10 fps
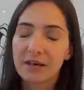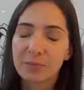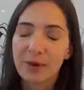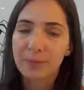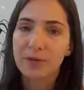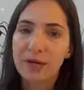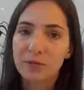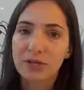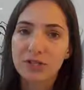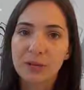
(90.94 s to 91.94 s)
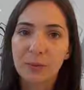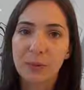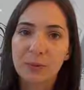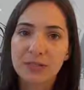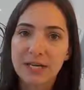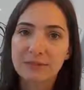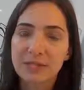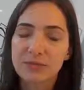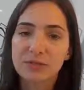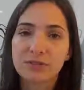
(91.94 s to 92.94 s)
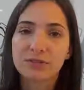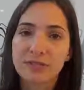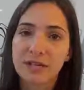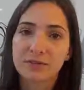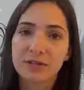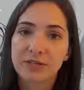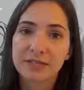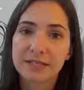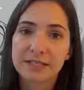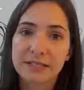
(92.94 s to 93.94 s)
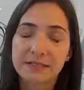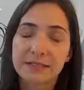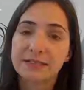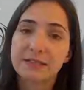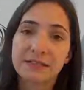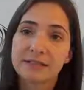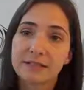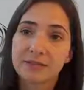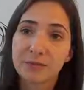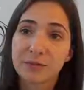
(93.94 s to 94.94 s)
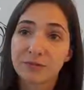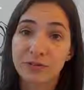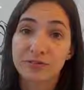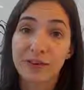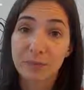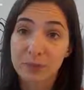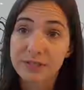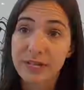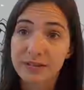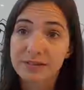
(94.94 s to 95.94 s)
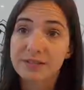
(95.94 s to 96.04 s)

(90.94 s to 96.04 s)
proper hand washing at proper times can reduce diarrheal disease incidence of up to 45%.